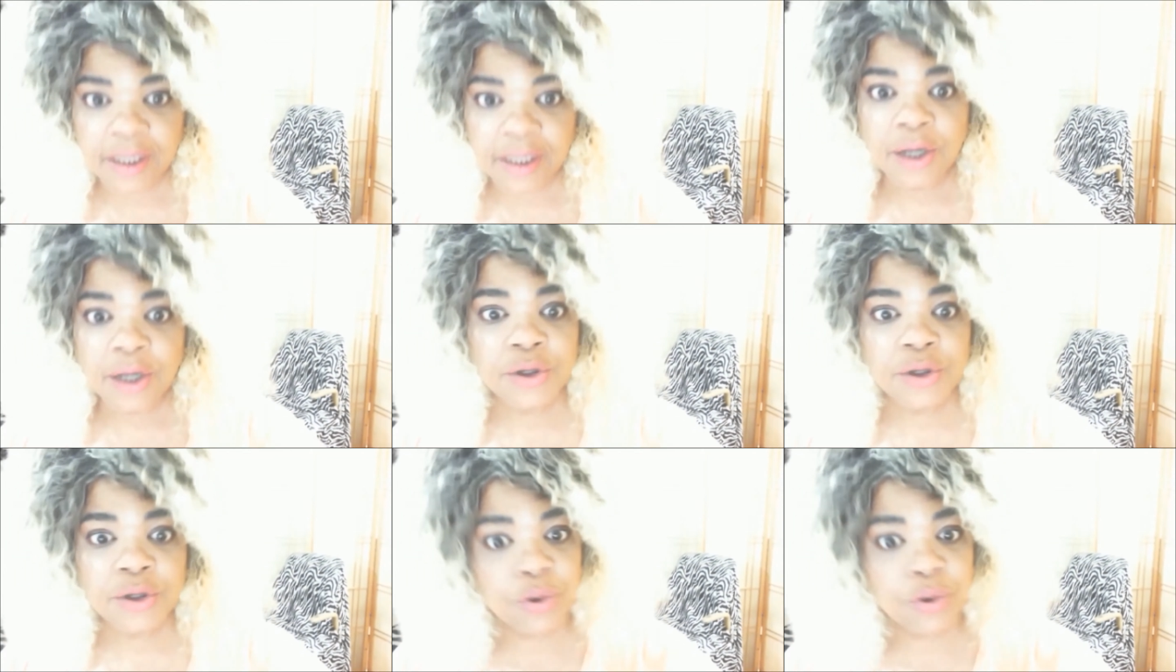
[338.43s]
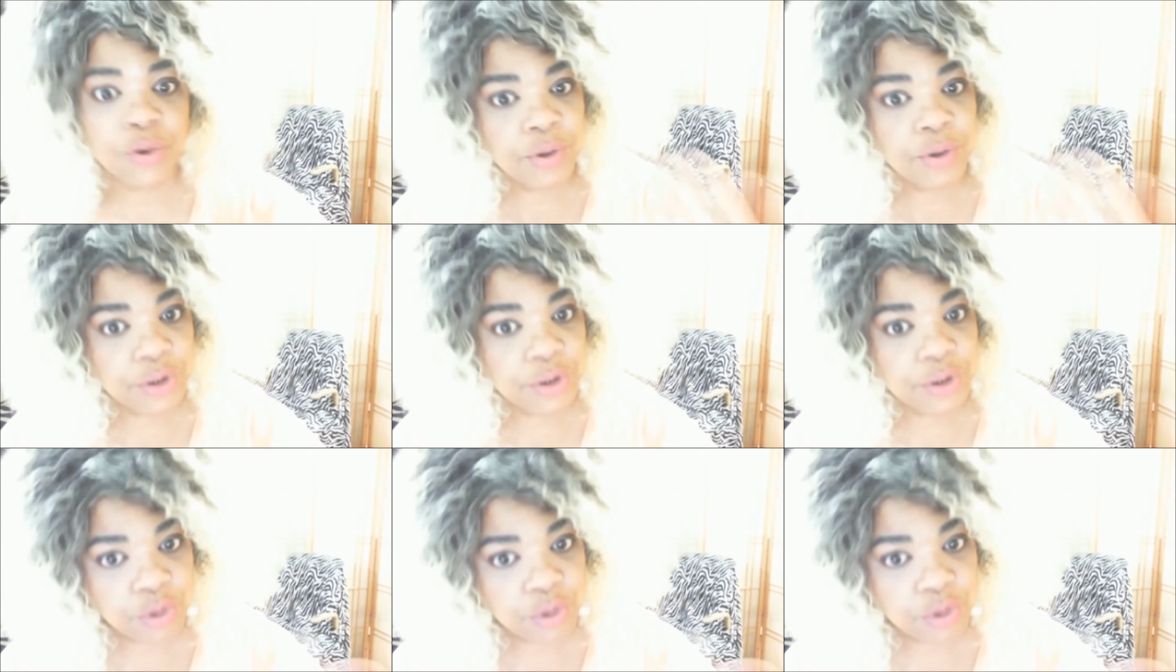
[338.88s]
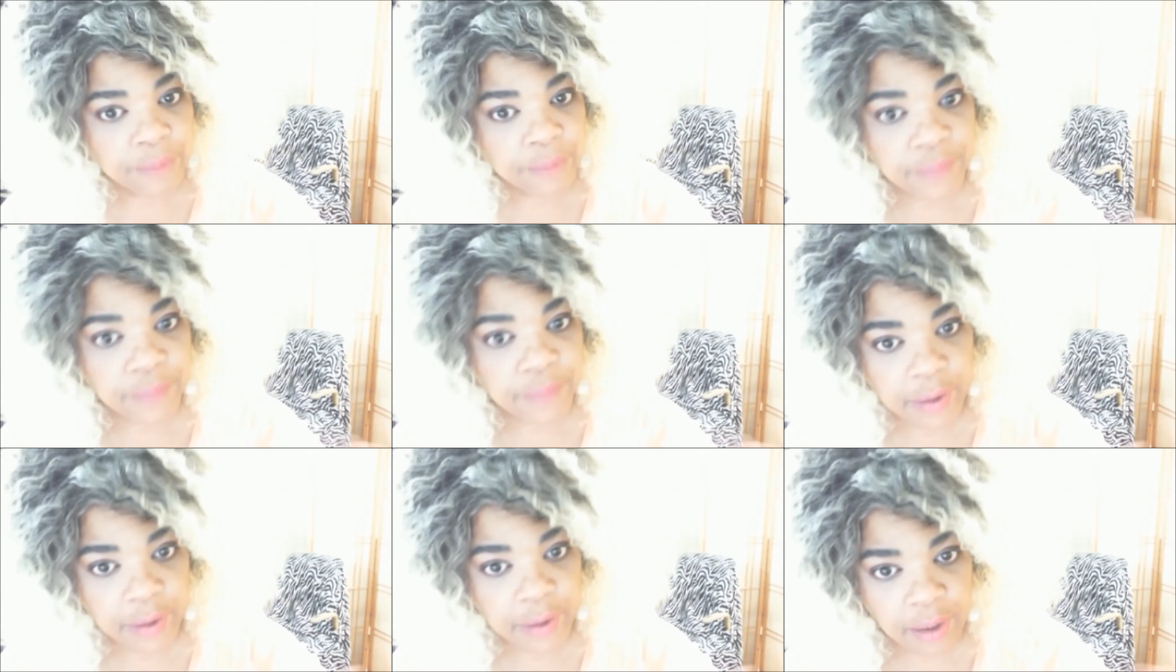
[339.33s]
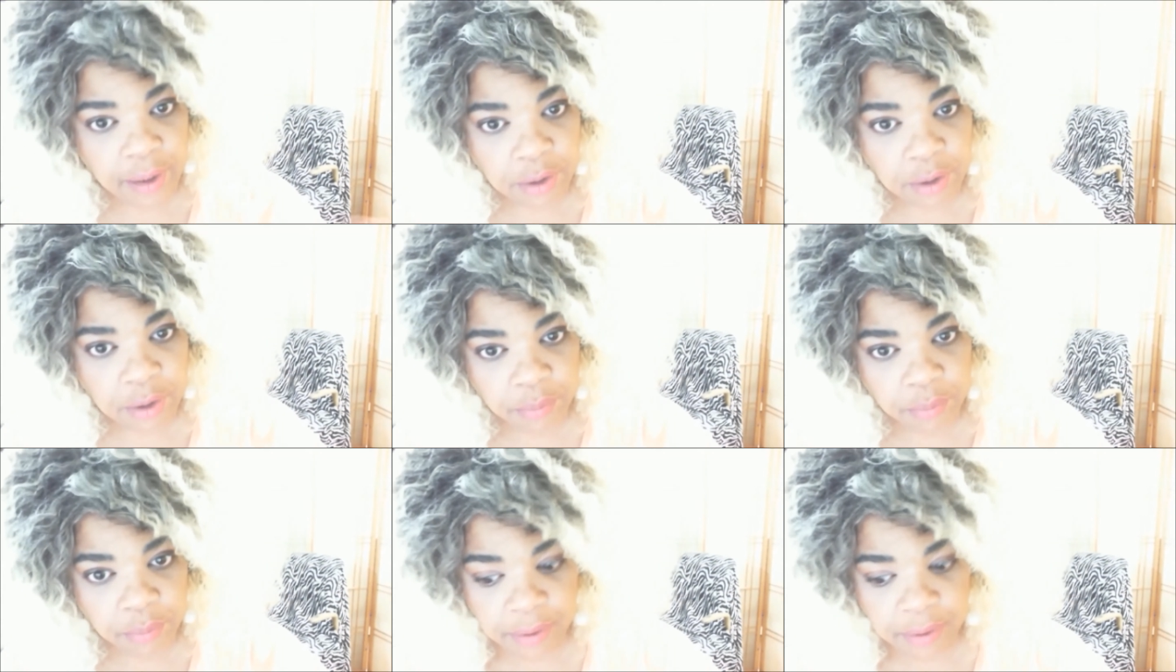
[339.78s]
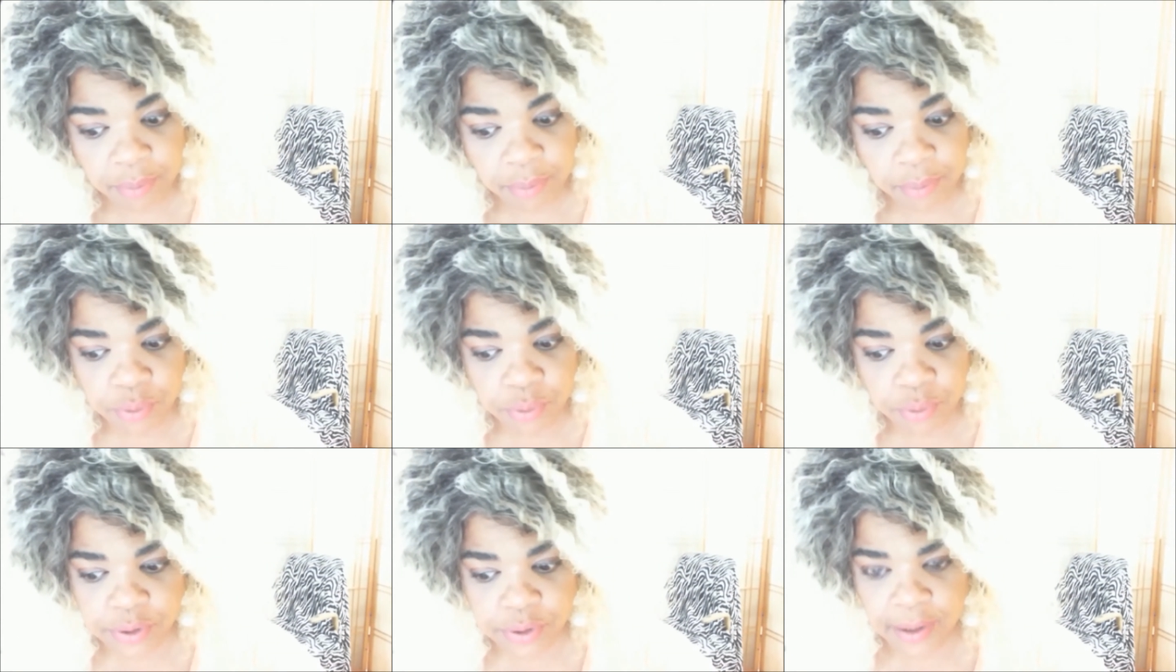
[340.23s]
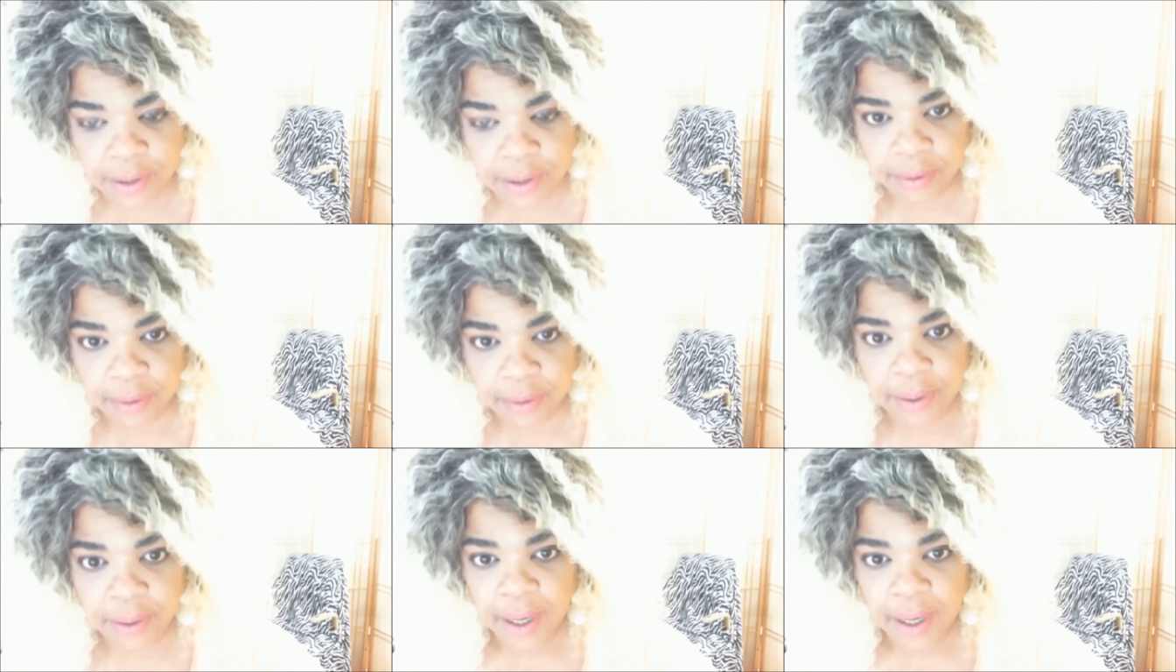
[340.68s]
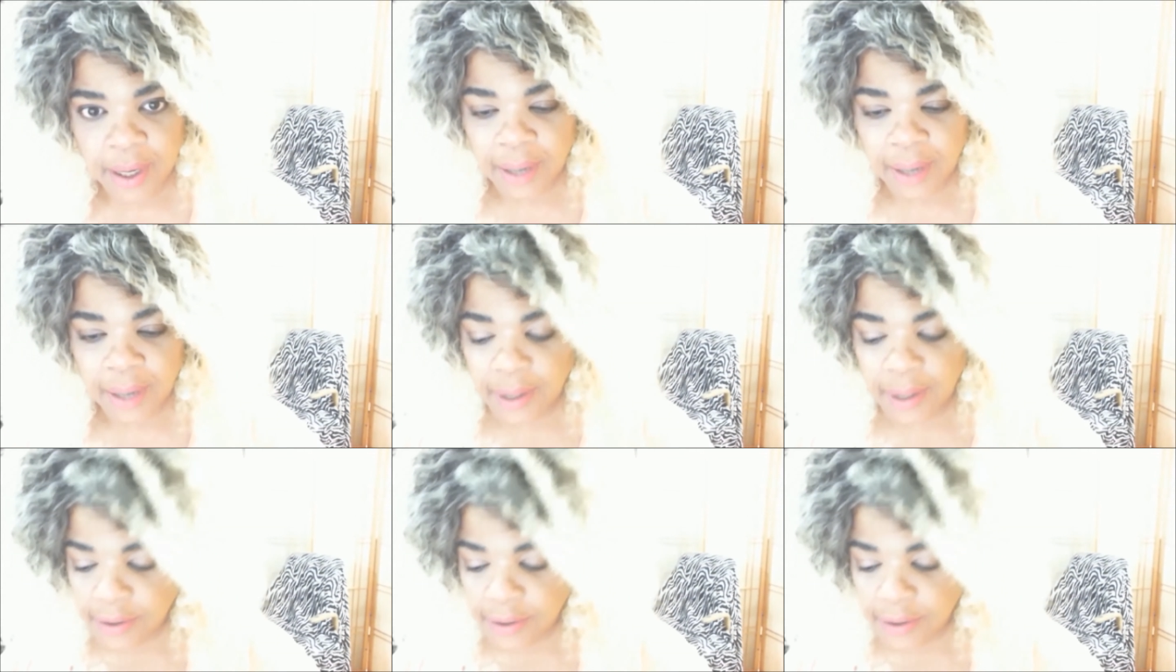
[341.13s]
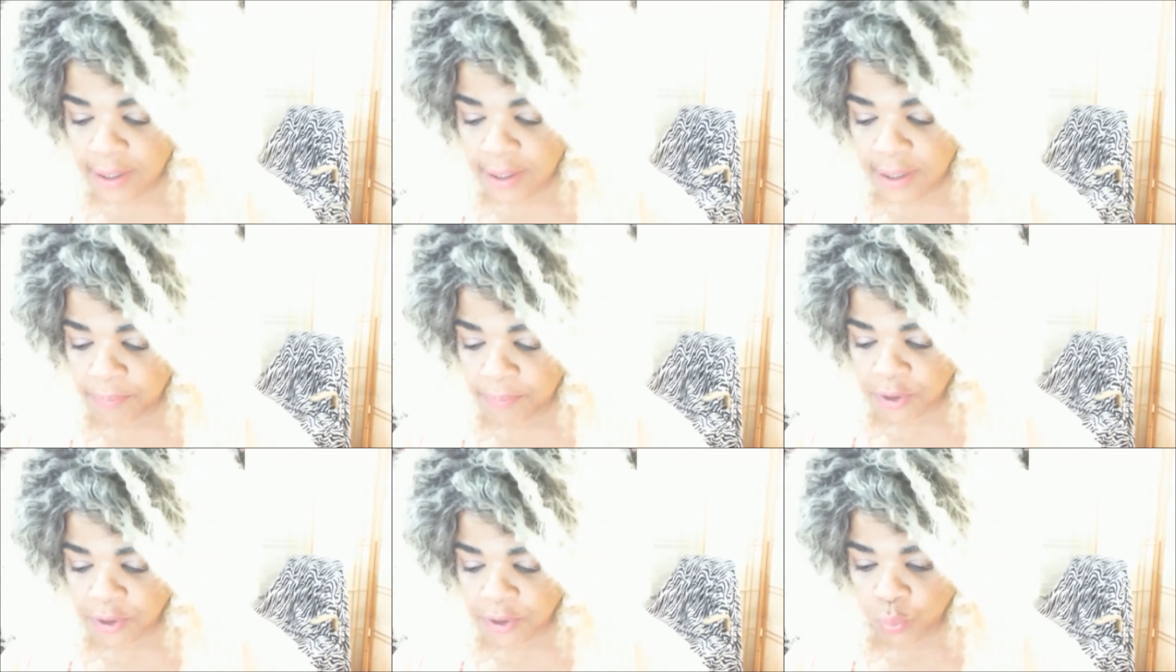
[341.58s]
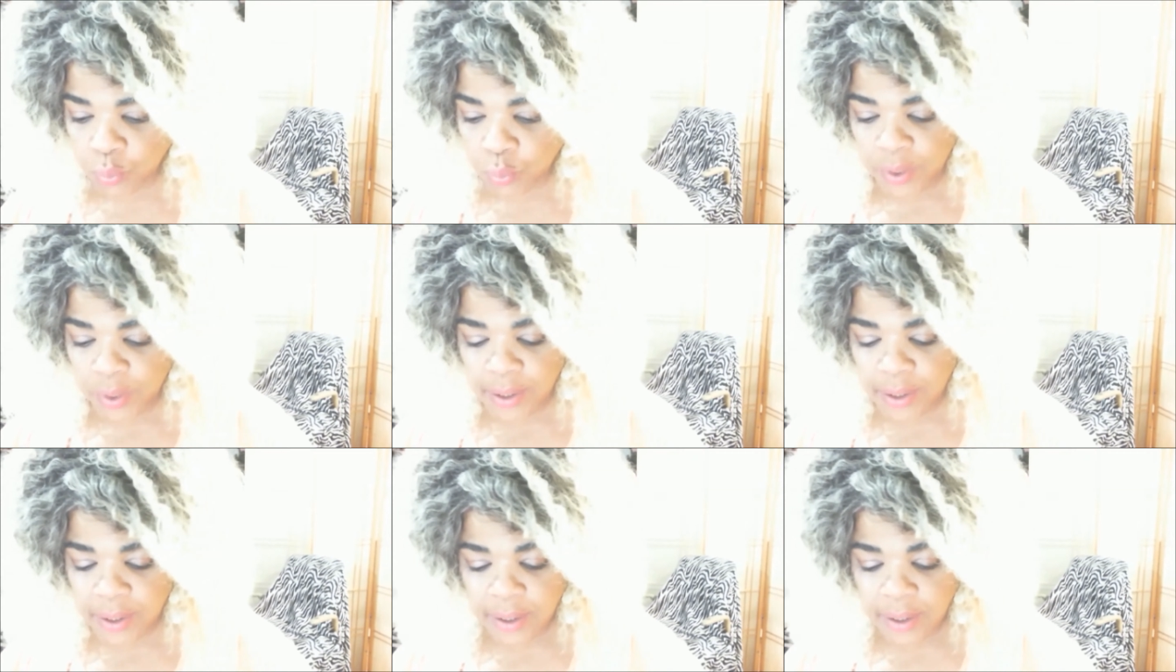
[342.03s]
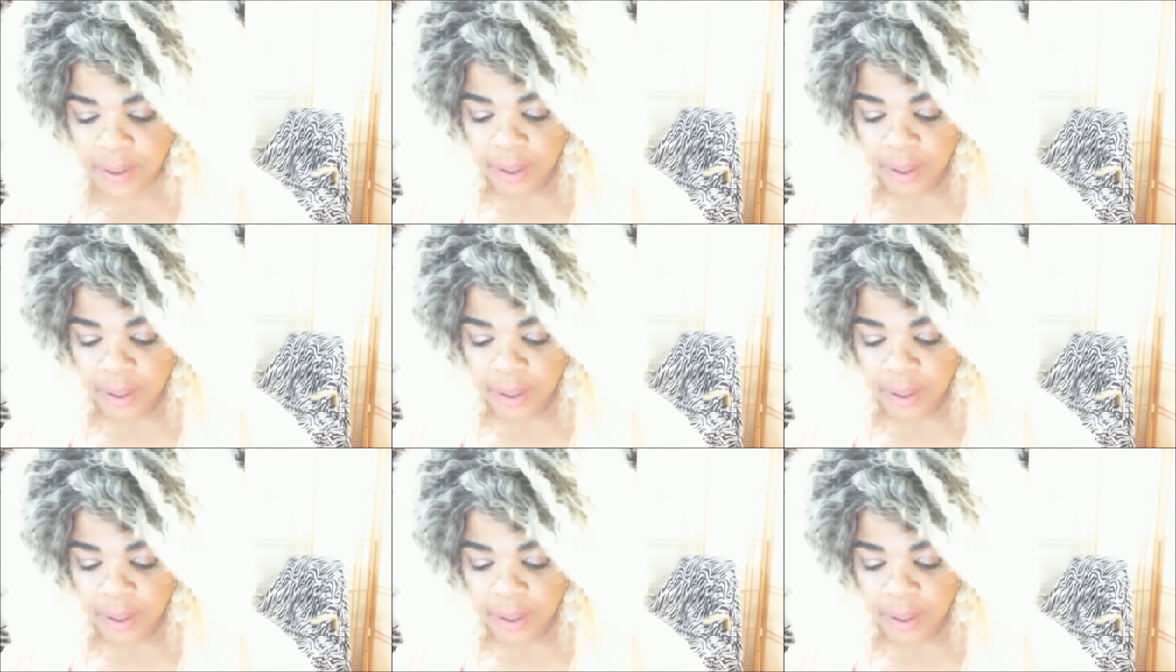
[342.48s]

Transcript: you're going to start feeling a little bit of boost there. And I think between,